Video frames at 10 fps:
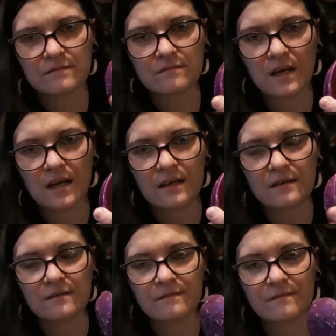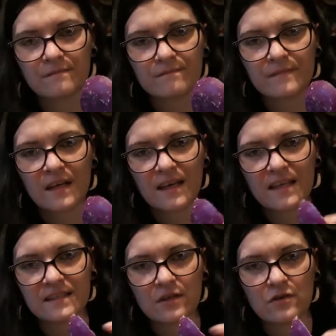
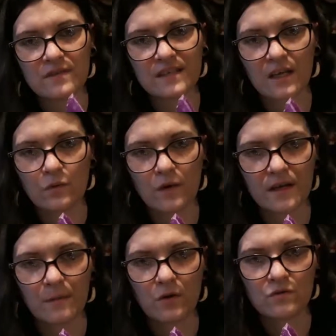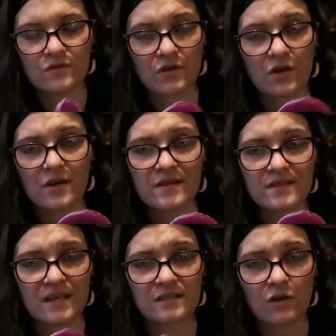tell you exactly what chemicals are in
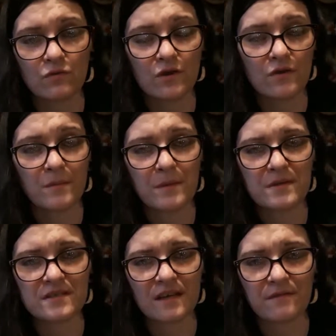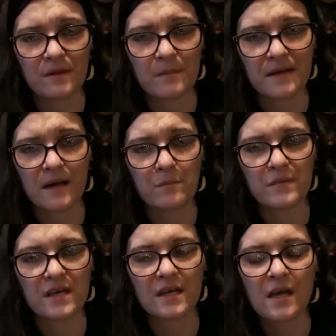this. I don't know. They may be safe, they may not
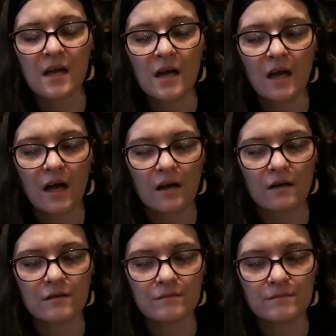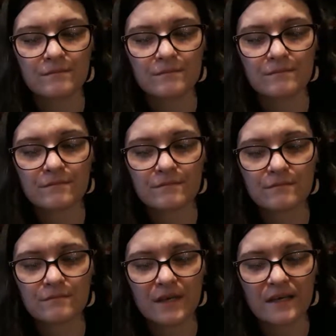be.
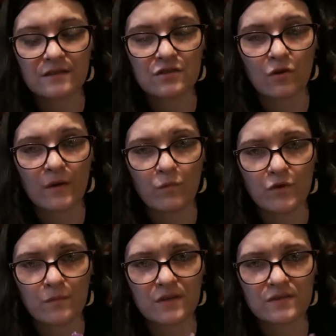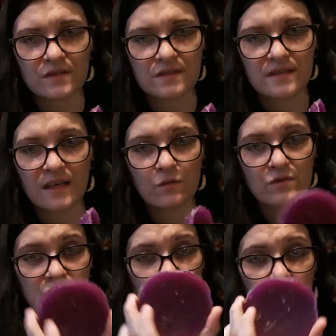Yeah, so, and when you're melting these down,
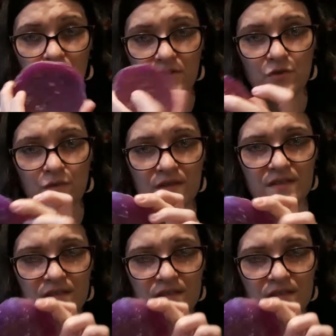which is what I'm going to do with these